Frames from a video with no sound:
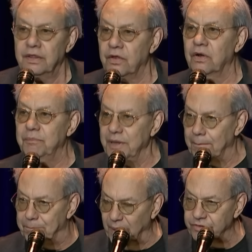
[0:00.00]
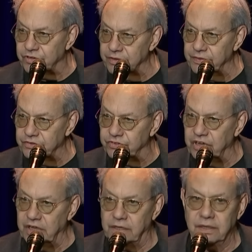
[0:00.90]
there would to be a buzzer in the
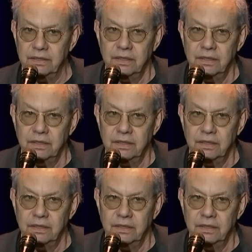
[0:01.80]
seat